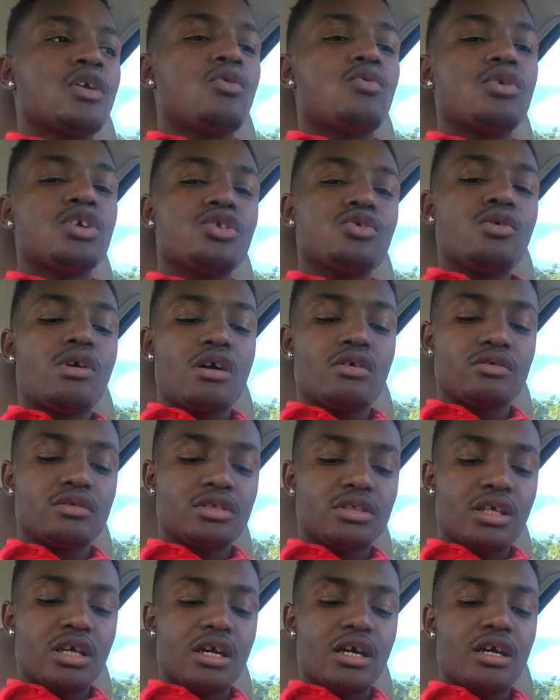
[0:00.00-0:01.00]
when you're
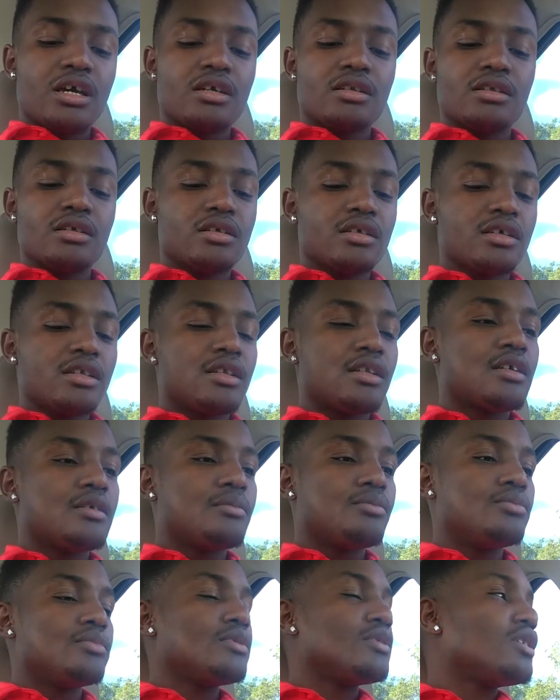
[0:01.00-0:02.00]
outside it,
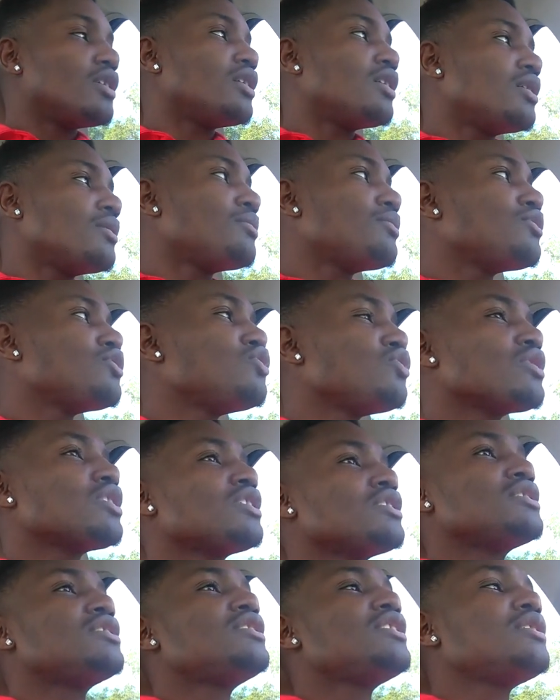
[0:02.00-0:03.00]
it, um you
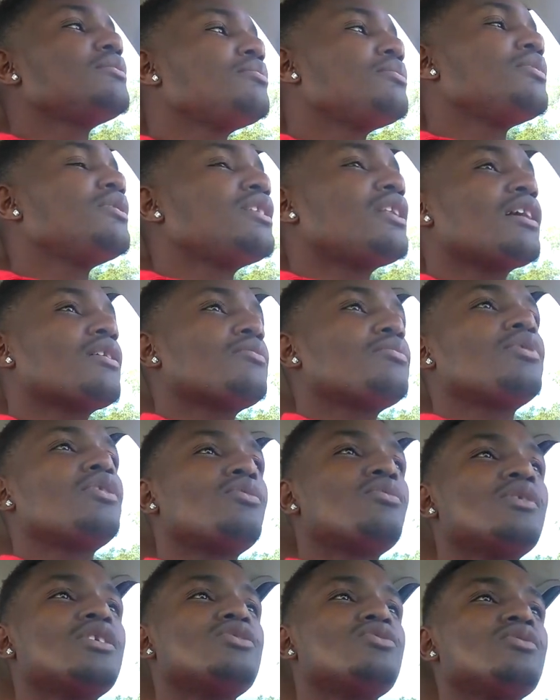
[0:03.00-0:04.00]
can see like
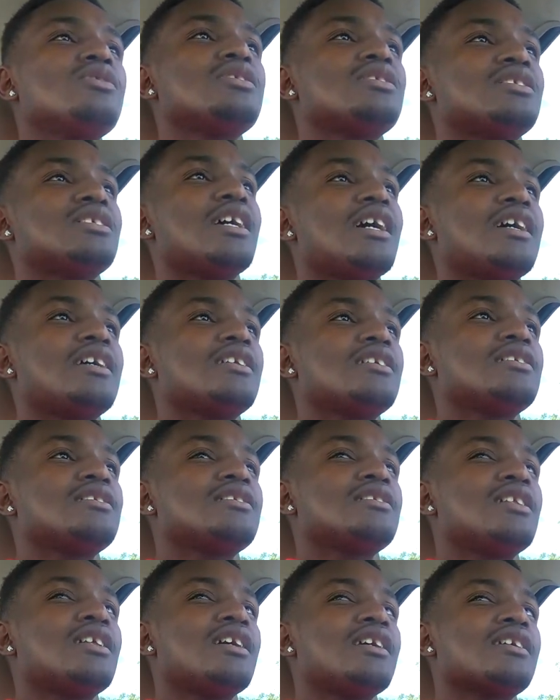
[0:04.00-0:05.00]
but when you're inside
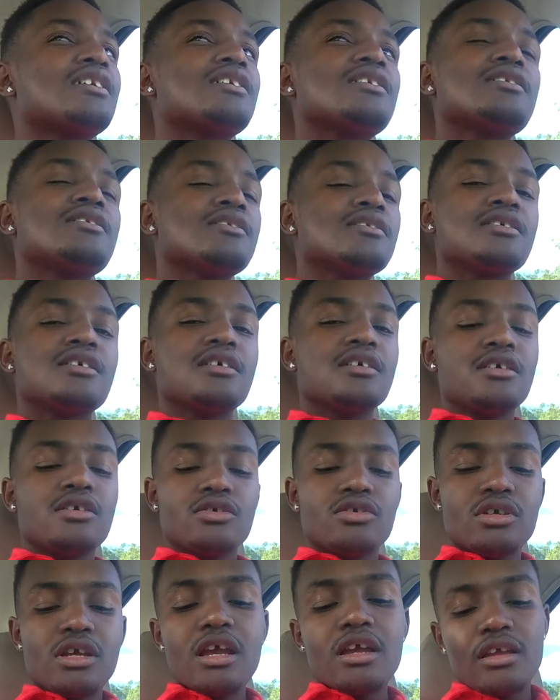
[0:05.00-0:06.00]
it's like
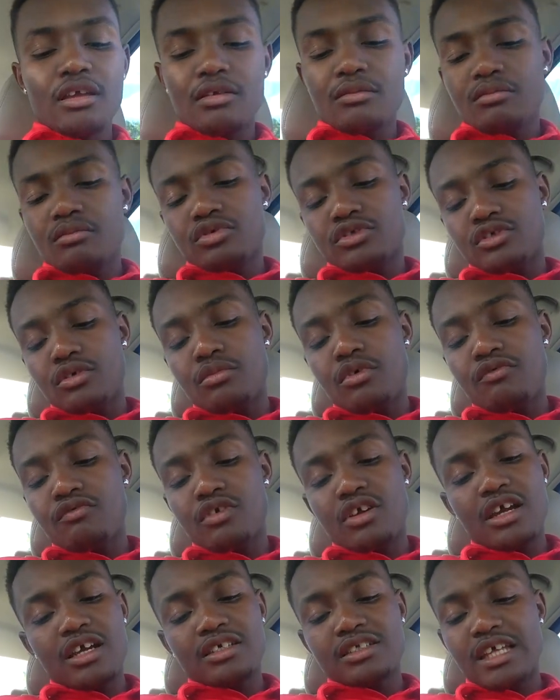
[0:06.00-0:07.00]
yeah some of
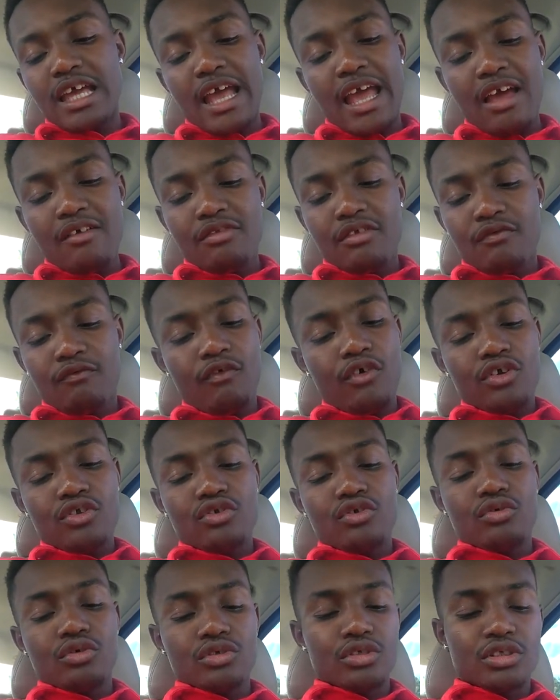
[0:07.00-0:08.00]
you guys that have the phone
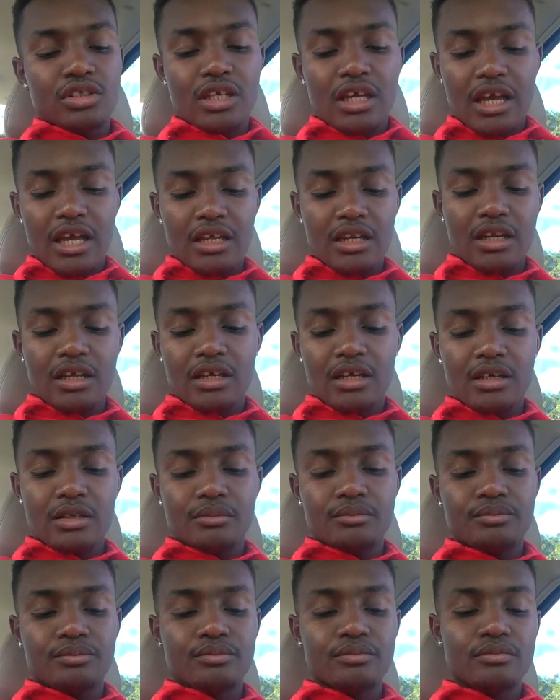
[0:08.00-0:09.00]
you will see how
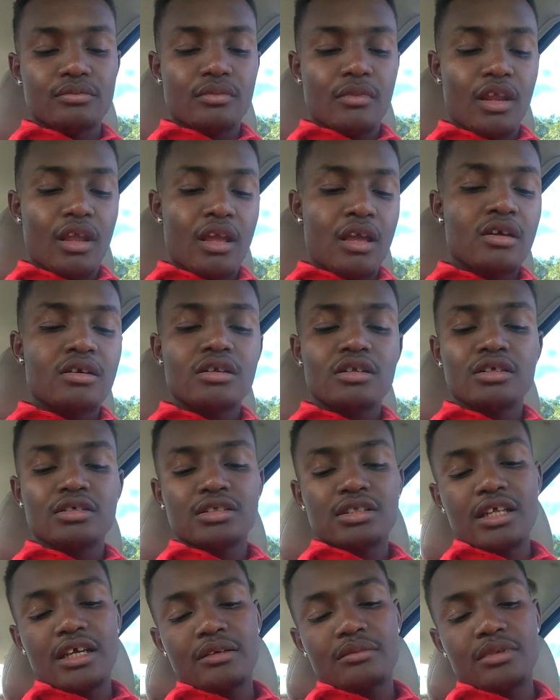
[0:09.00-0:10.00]
um how it
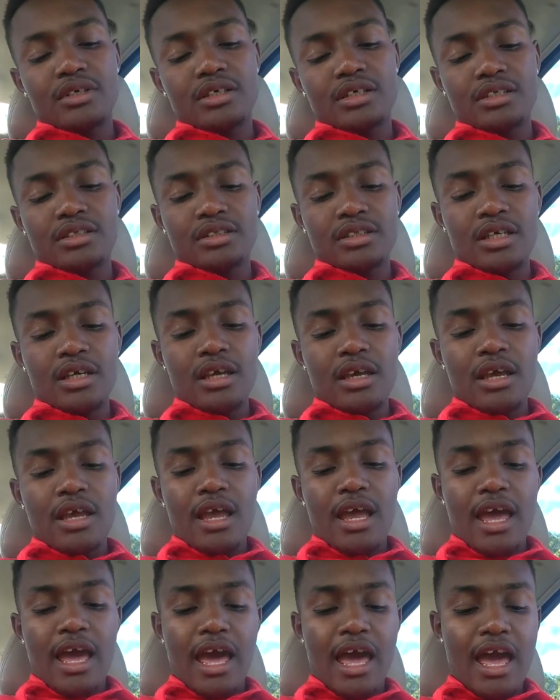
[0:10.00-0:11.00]
looks like because
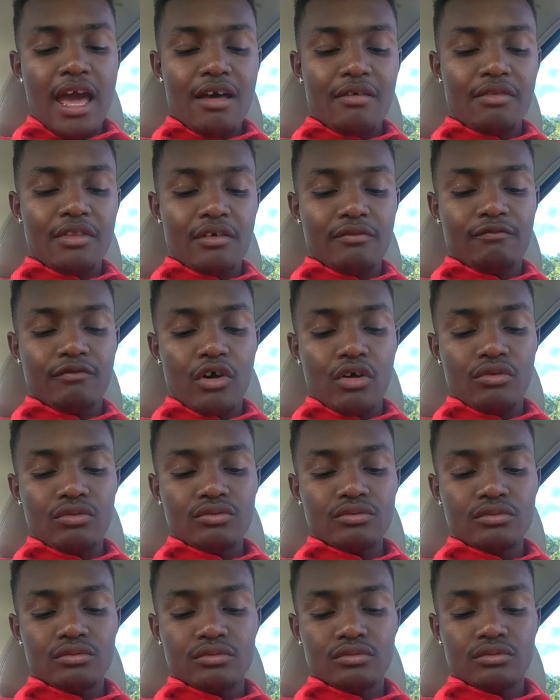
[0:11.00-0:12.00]
I have the
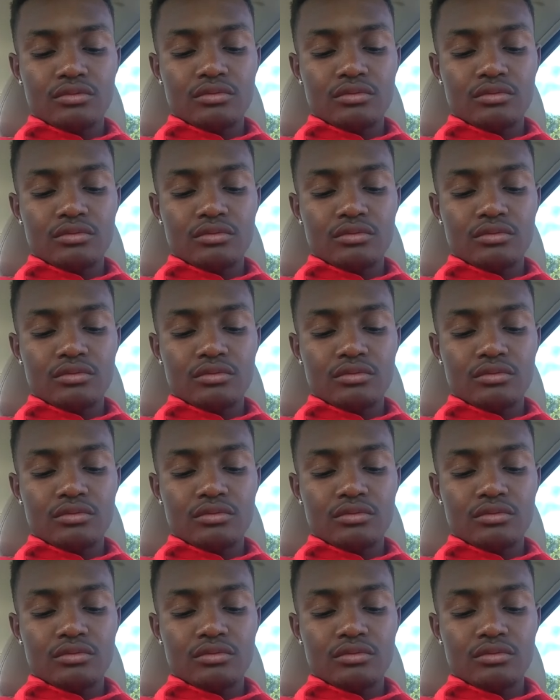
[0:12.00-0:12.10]
phone.